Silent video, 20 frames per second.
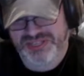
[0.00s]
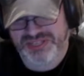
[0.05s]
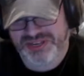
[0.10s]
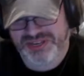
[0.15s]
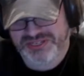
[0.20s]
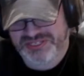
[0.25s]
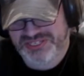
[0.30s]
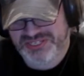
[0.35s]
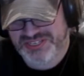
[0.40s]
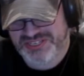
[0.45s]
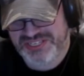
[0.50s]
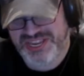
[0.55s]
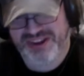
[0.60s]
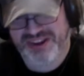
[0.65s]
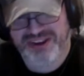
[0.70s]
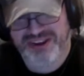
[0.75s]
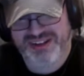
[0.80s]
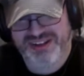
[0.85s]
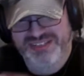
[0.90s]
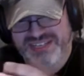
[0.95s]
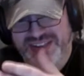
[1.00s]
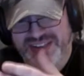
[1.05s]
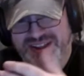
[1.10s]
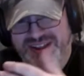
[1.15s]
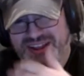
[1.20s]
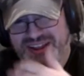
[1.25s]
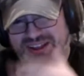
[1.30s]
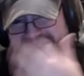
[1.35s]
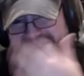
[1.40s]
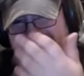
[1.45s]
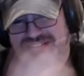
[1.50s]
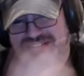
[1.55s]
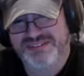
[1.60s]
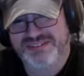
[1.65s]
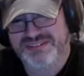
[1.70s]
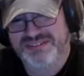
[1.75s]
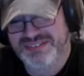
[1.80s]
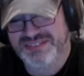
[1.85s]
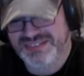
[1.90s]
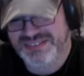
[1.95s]
tell you a
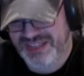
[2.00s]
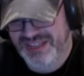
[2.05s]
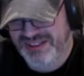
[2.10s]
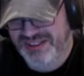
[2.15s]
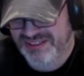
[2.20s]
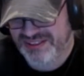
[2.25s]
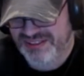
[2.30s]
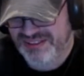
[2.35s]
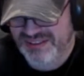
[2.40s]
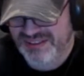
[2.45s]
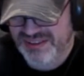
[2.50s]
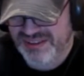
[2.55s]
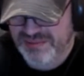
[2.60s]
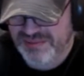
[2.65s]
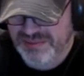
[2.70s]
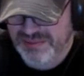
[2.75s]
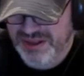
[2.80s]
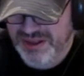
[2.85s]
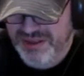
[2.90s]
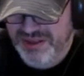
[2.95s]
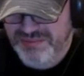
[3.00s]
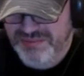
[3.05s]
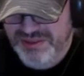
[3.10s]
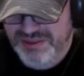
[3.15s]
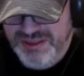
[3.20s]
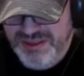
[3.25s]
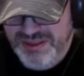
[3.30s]
tale." But